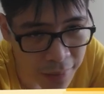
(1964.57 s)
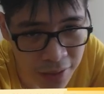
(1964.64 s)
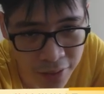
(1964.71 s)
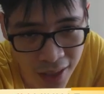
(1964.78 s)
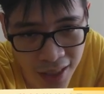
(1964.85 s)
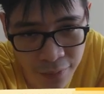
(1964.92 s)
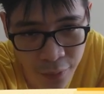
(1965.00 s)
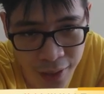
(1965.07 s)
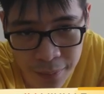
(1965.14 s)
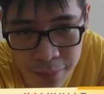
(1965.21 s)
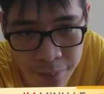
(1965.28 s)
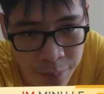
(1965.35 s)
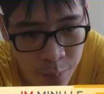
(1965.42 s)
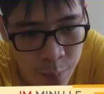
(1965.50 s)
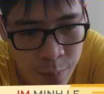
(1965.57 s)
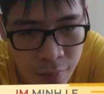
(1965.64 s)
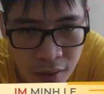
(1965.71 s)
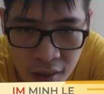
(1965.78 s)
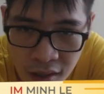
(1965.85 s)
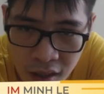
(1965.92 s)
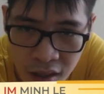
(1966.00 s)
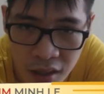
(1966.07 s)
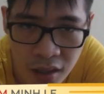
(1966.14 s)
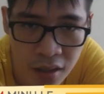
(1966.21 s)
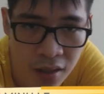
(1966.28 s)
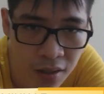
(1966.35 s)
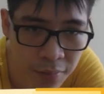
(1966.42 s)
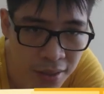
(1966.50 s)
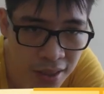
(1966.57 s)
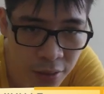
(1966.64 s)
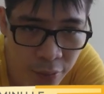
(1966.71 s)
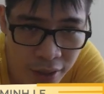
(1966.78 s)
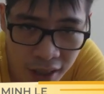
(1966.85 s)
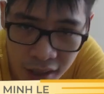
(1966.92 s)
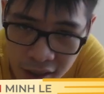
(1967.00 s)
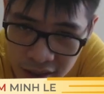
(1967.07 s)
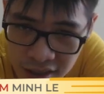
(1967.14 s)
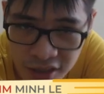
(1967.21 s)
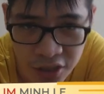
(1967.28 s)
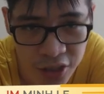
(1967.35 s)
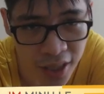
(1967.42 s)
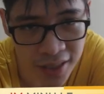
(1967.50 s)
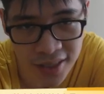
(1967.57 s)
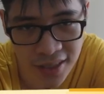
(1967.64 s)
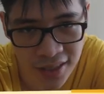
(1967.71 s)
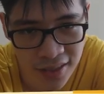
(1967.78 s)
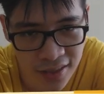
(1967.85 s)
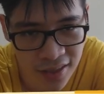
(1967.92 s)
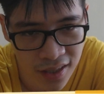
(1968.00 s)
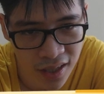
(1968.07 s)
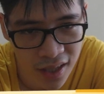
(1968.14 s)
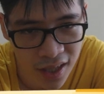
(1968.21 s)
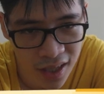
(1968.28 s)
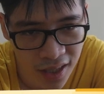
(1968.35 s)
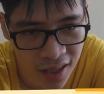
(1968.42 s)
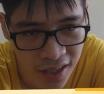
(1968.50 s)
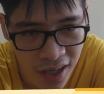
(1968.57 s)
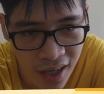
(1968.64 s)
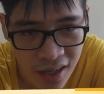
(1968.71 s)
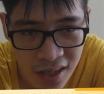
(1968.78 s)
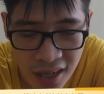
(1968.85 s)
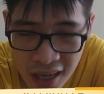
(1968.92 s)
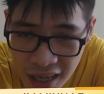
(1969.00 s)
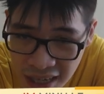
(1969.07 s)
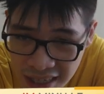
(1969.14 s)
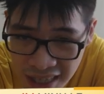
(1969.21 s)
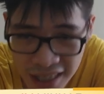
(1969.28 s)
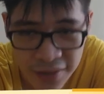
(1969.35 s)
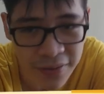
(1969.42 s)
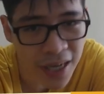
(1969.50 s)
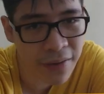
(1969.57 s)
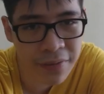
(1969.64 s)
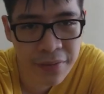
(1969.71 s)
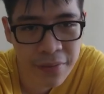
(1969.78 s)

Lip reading: deadly for him. bc3, checks. King here, knight e5.